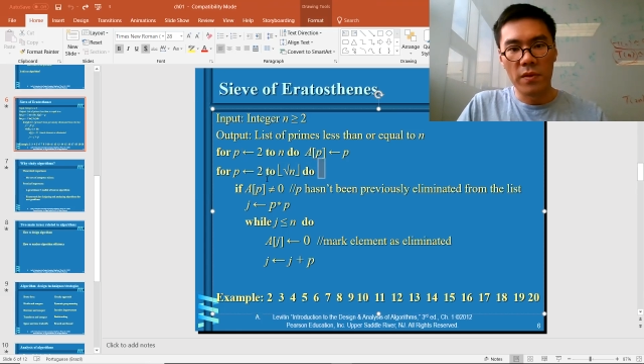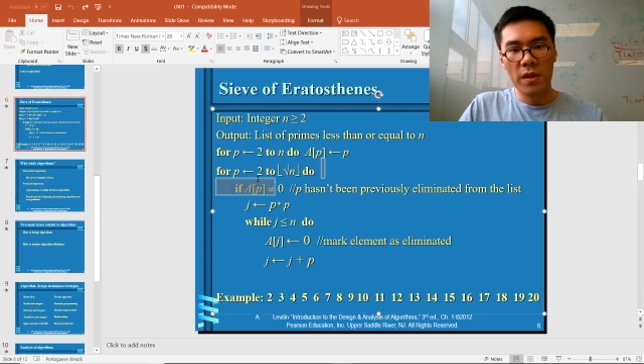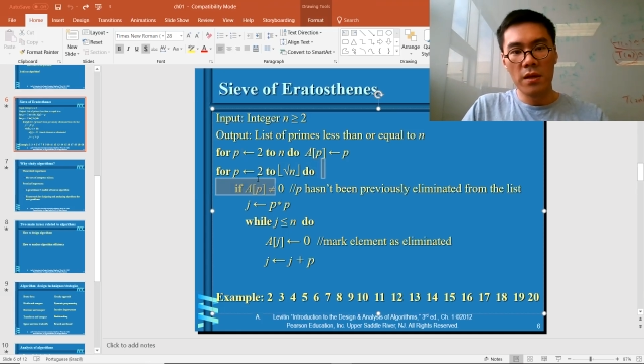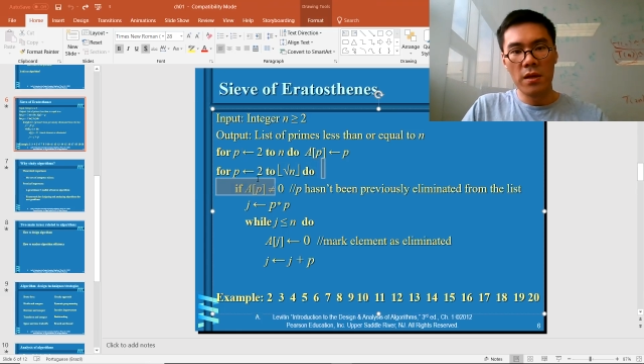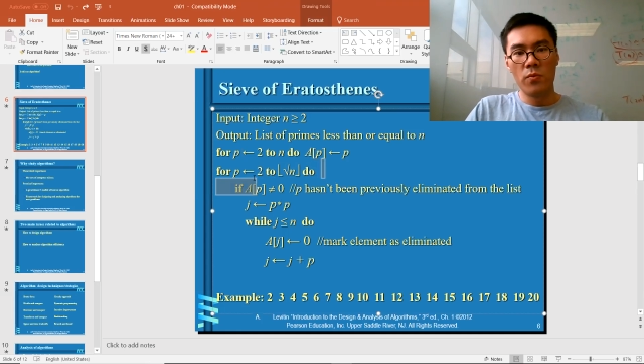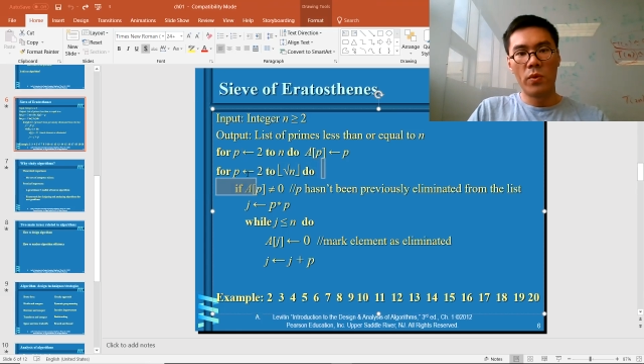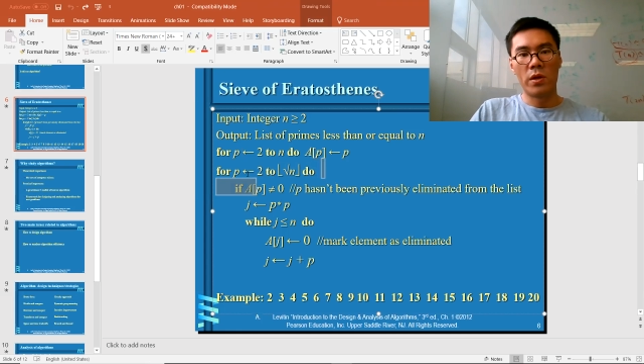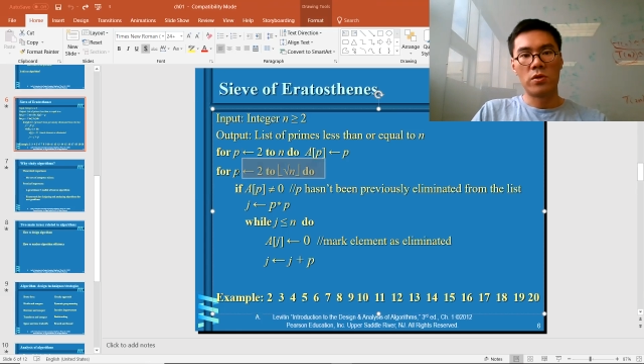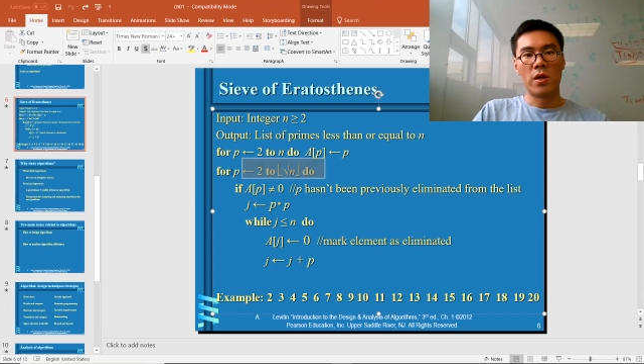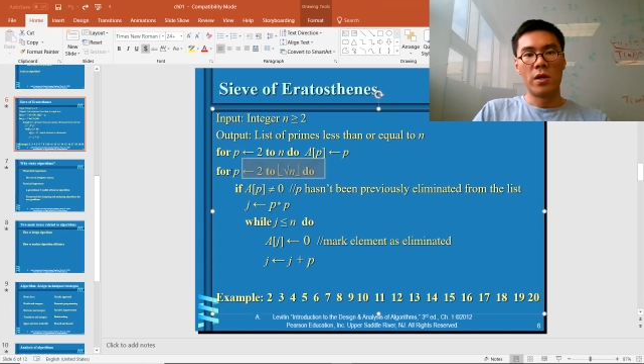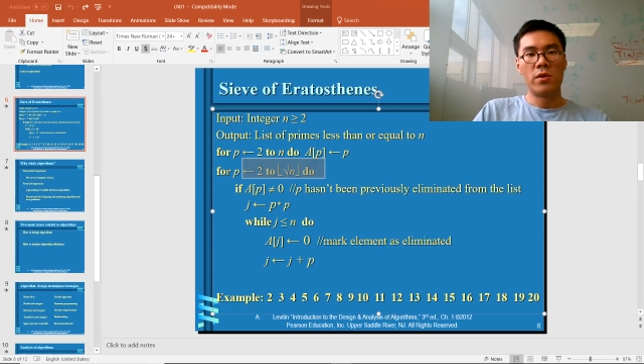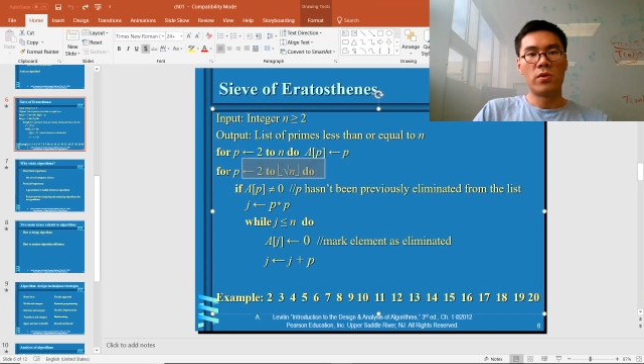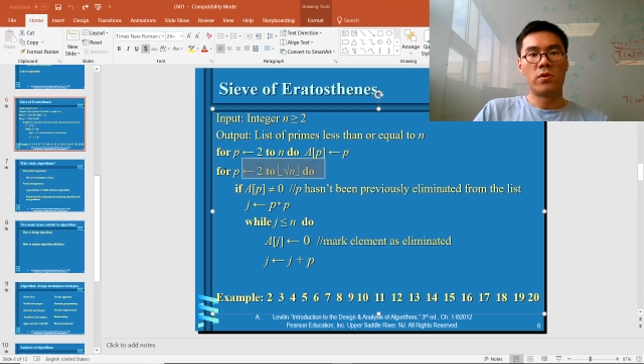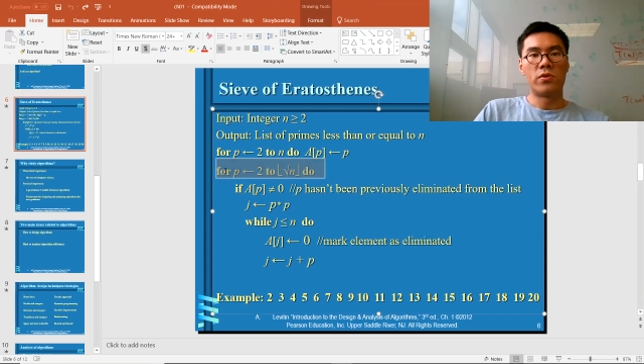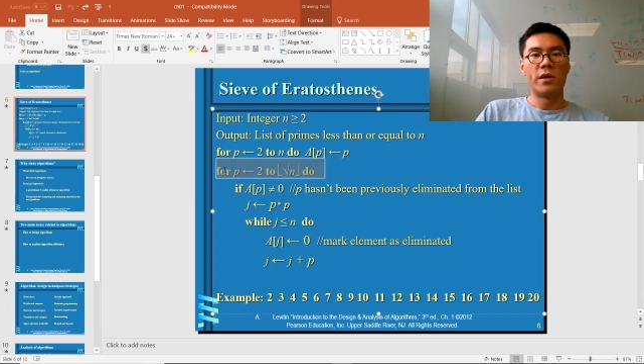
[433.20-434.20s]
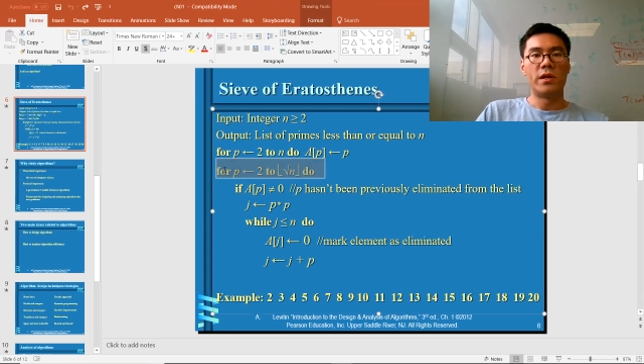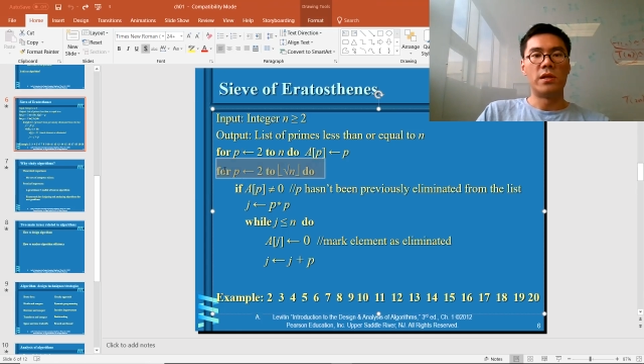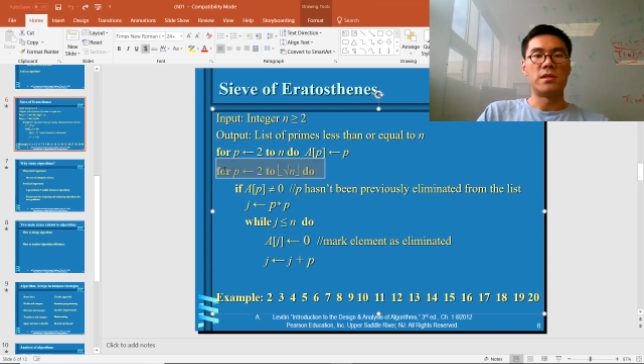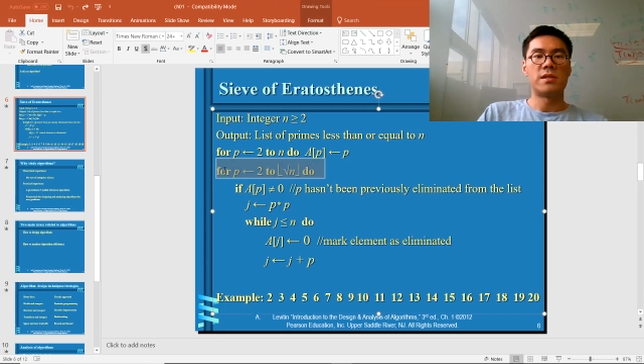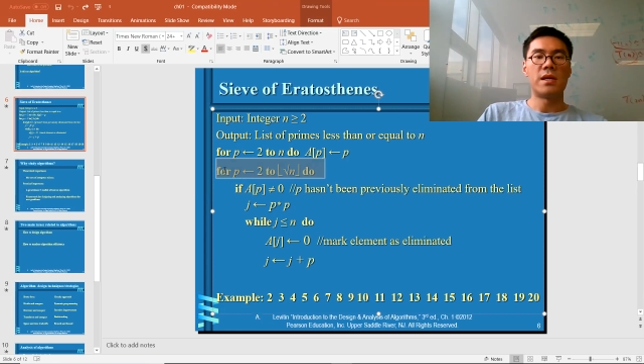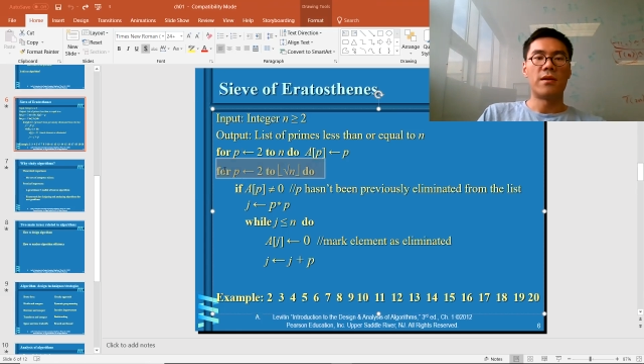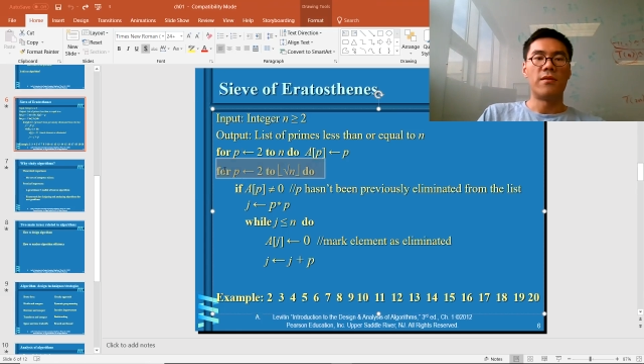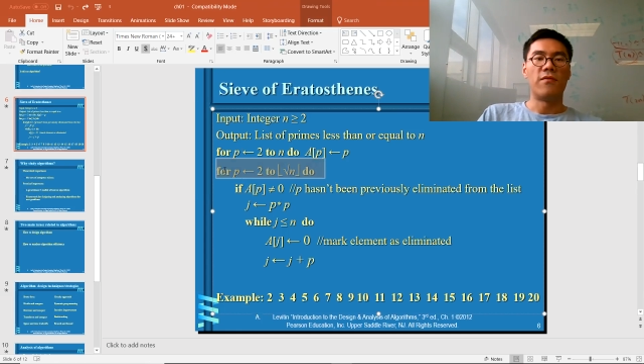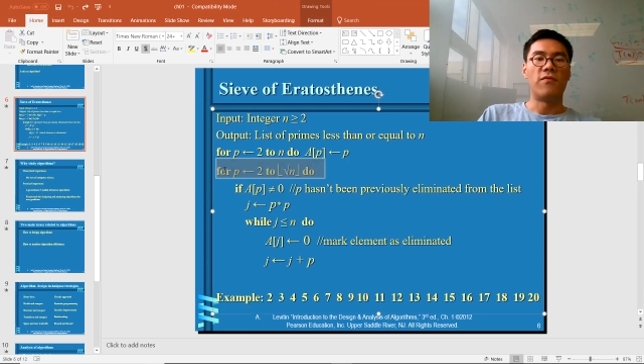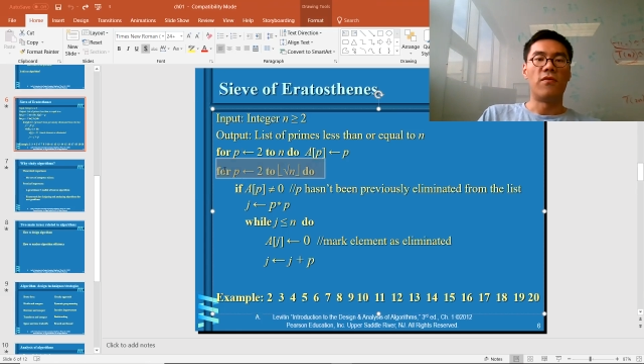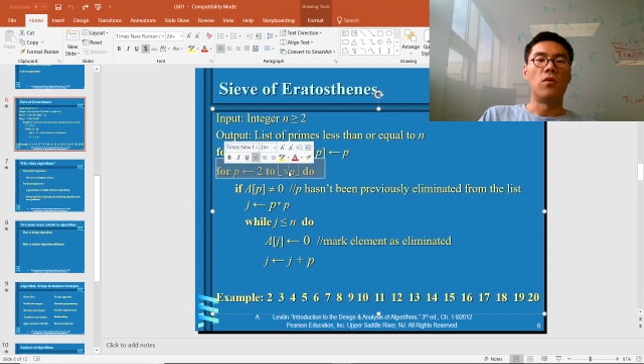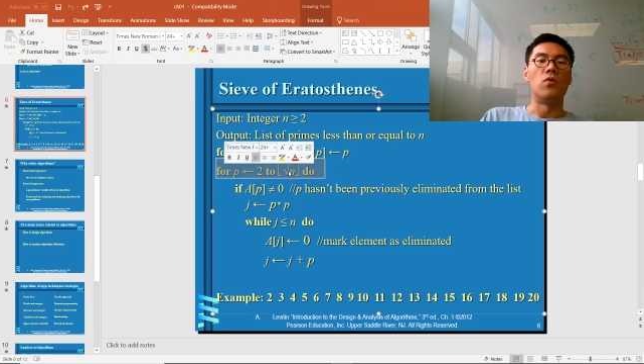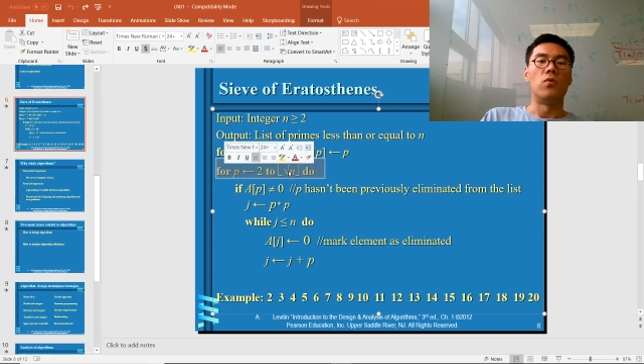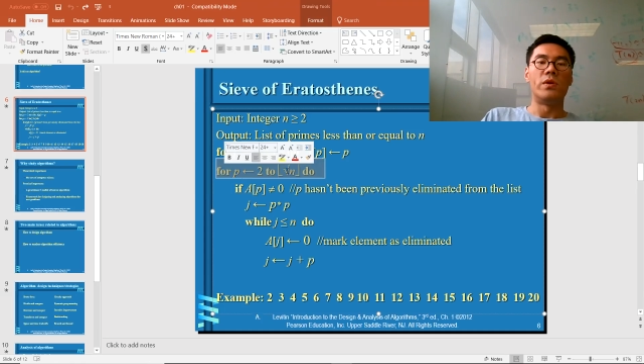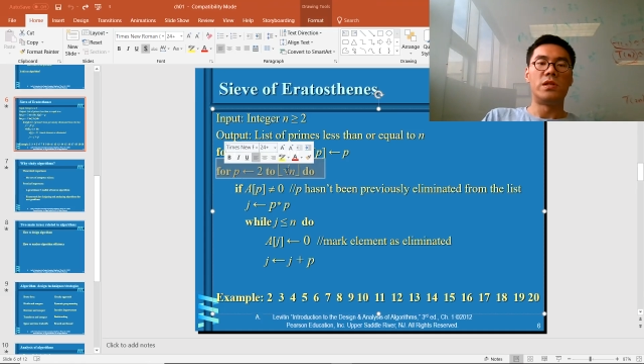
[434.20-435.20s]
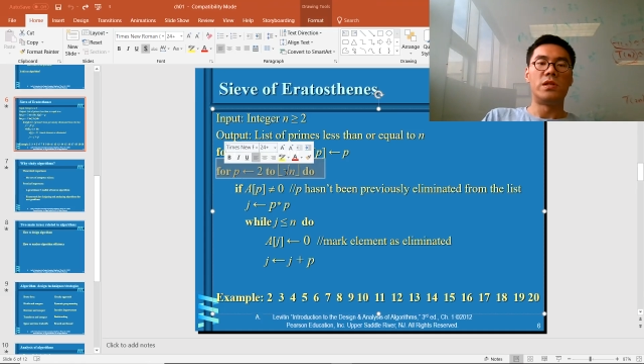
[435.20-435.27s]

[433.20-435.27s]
Then we try to create a second folder,